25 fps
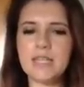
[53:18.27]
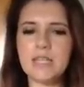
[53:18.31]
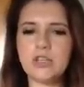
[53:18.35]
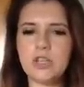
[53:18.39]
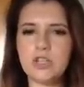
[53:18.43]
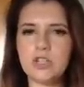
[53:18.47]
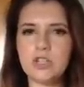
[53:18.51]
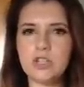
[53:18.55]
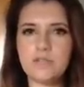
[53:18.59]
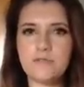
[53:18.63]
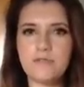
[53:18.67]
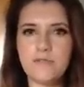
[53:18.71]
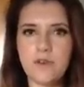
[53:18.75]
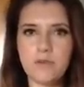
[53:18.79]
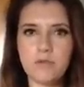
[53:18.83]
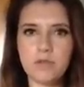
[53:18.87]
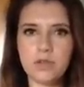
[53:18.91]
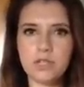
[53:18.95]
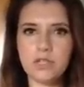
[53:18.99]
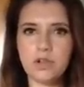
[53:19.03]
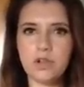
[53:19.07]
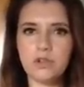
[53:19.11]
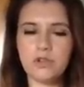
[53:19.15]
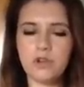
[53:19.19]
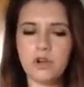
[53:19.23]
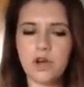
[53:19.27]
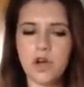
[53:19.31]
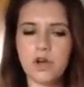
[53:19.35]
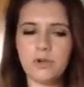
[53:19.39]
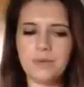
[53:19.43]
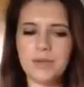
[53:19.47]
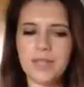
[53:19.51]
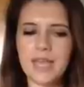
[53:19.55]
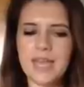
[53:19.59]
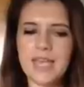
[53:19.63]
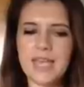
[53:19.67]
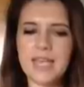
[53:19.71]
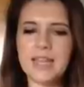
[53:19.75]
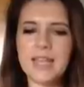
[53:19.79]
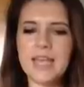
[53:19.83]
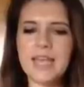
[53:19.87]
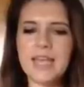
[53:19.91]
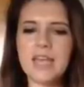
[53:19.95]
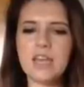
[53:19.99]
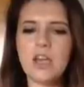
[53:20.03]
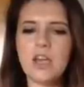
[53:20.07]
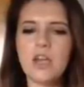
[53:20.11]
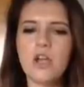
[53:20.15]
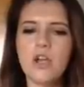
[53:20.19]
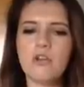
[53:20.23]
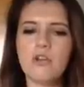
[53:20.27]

and you just focus on your own healing.